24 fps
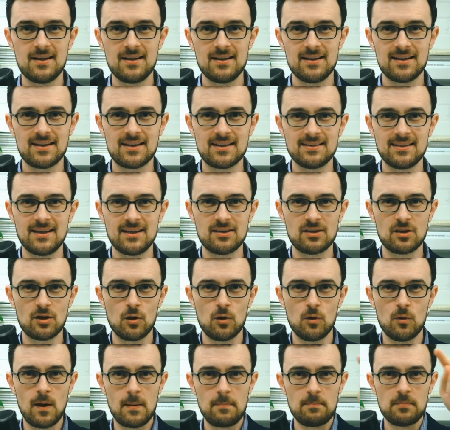It can then
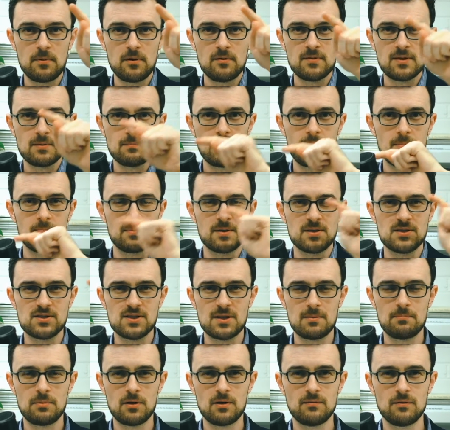go up over the bump and
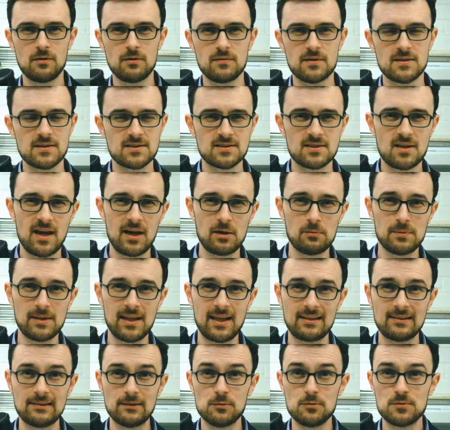jump off over the side
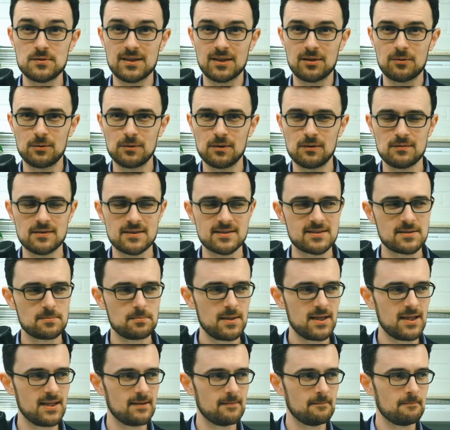without losing all of its
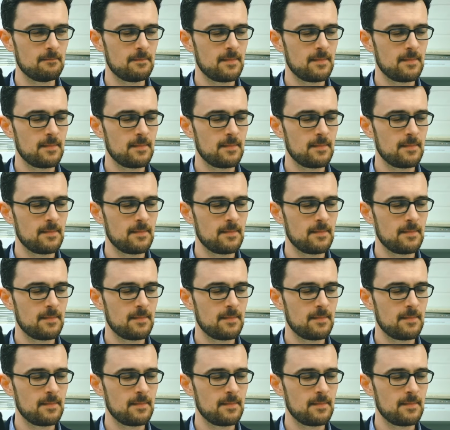speed.